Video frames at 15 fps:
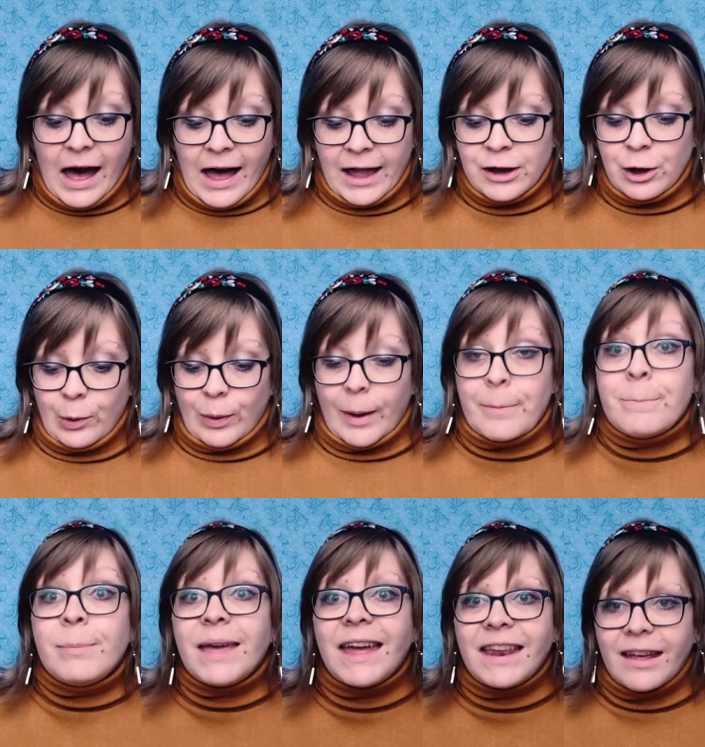I knew
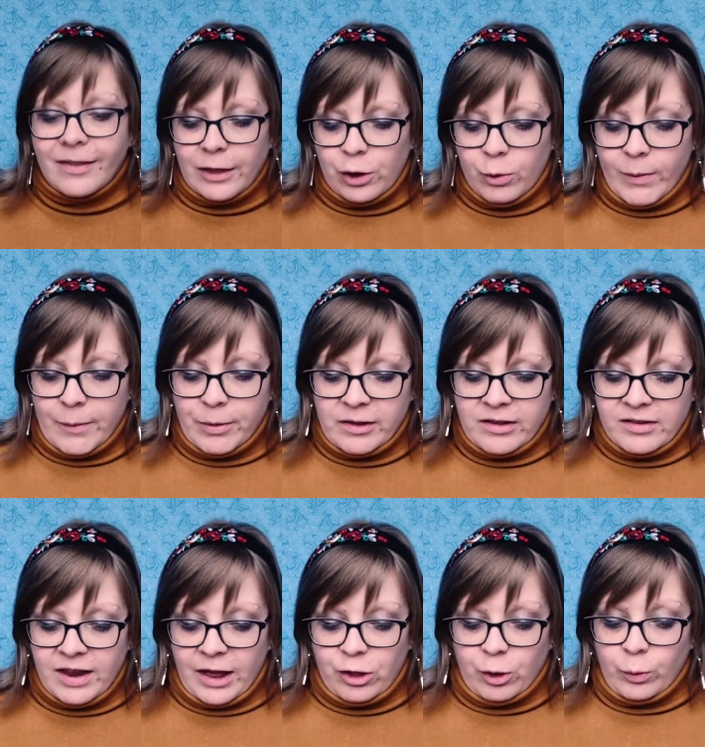immediately who my
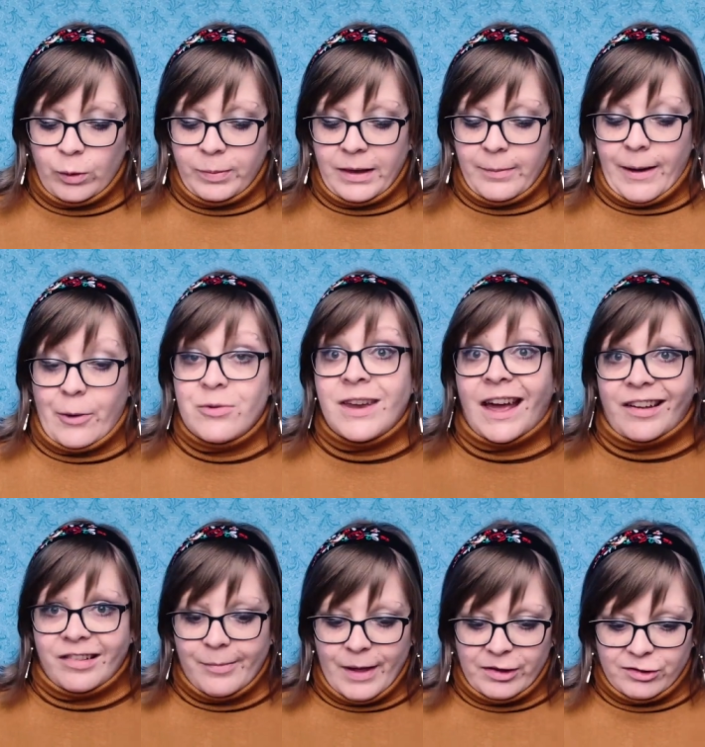presentation would be about
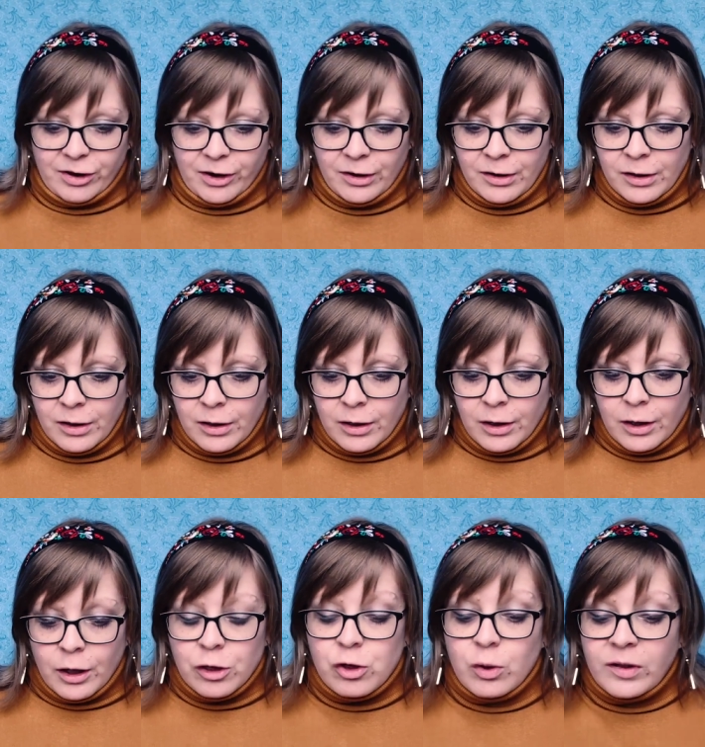next semester.
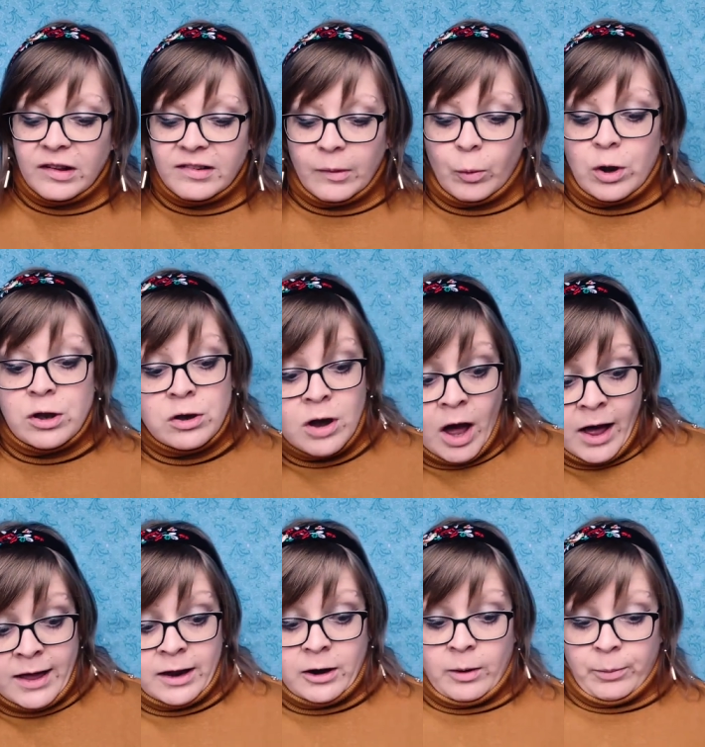Choosing someone
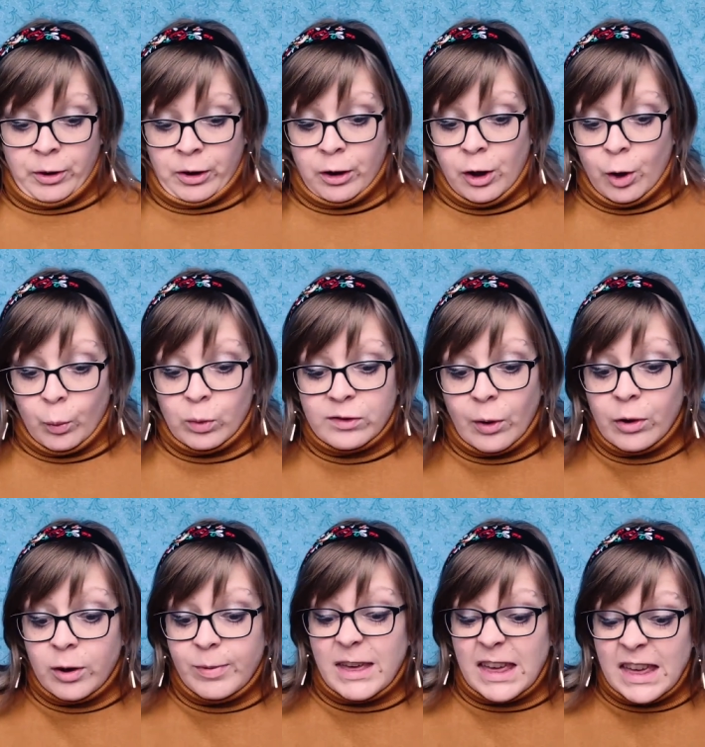not in our book was
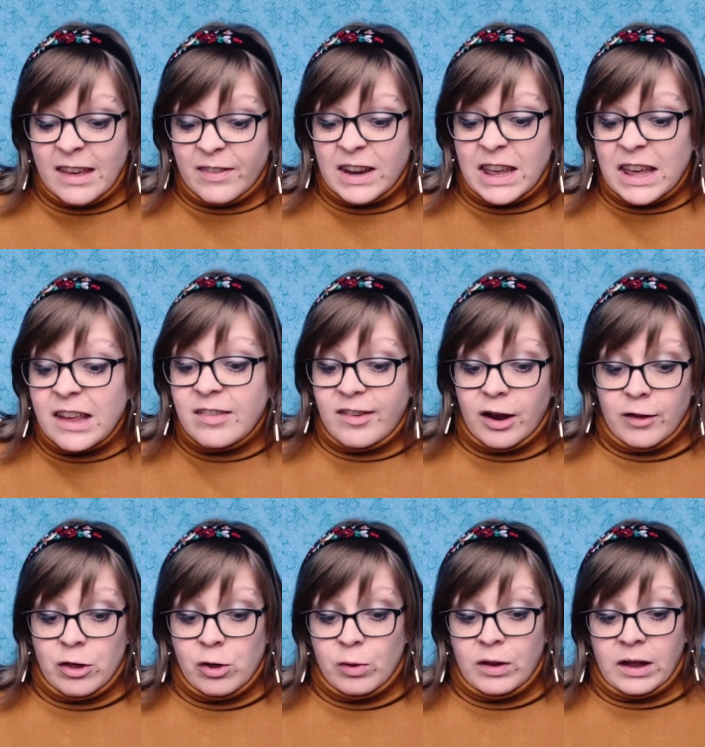going to be even easier
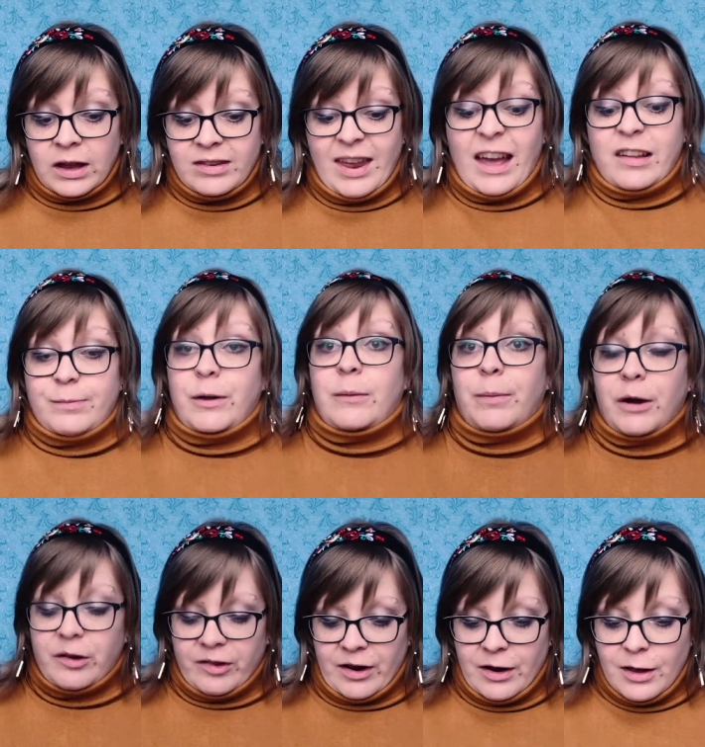than choosing a textbook
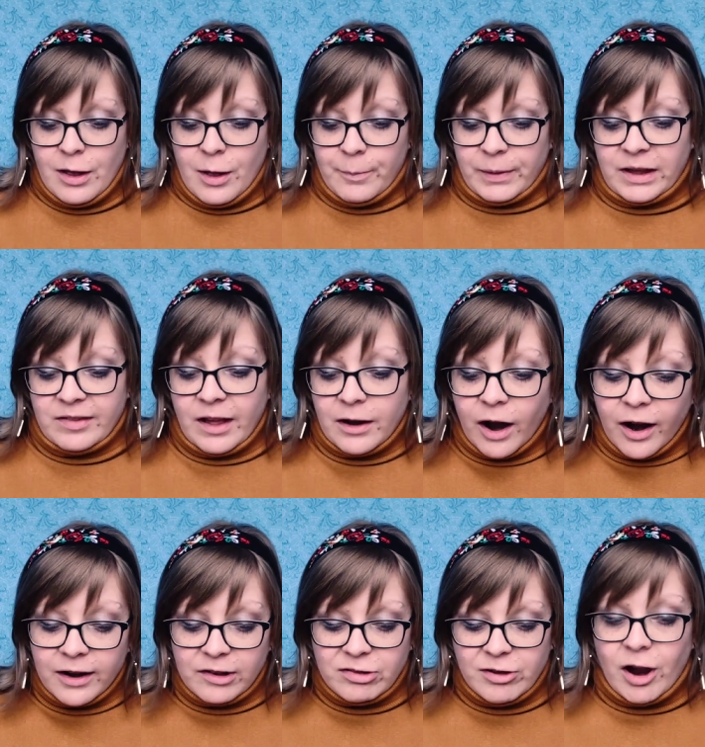person because I'd
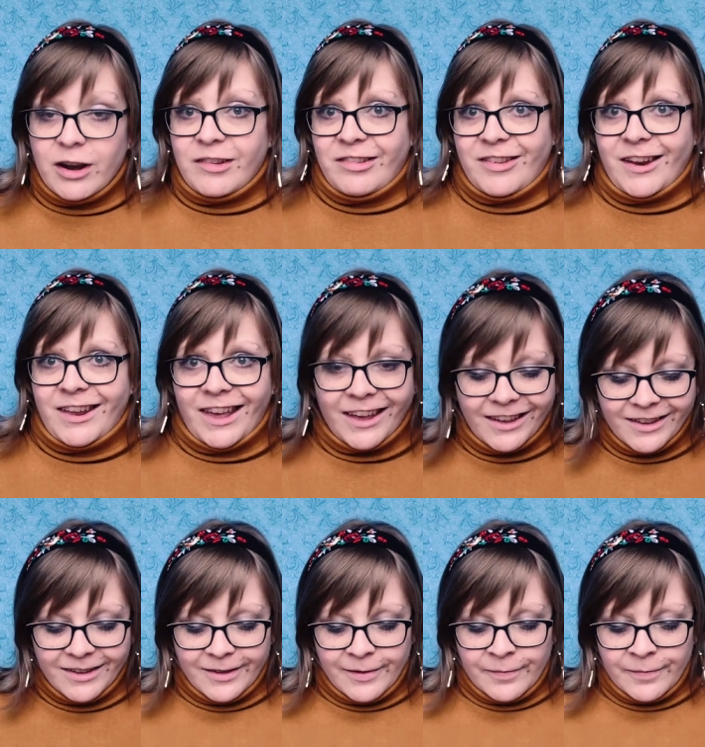already started studying.